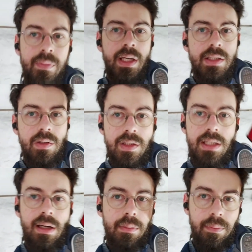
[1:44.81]
as you can
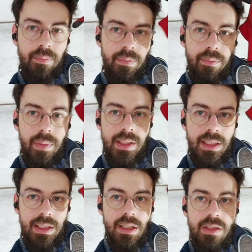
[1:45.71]
see, I'm
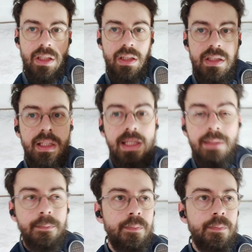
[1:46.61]
basically touching the ceiling.